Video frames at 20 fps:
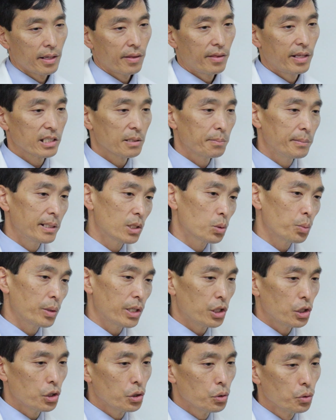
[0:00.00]
This means we
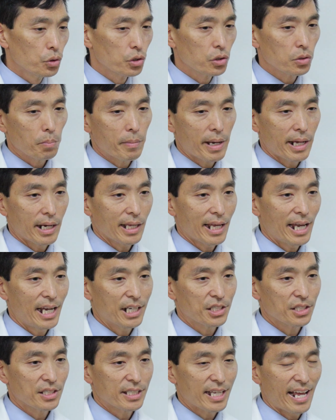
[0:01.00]
use
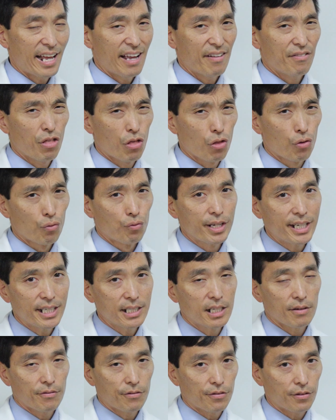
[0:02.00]
medications that have 3
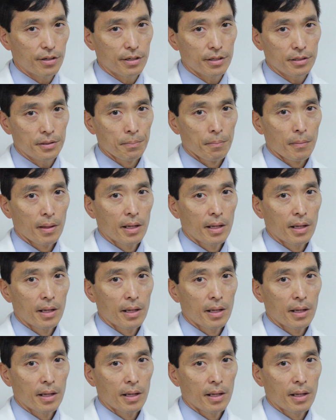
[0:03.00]
different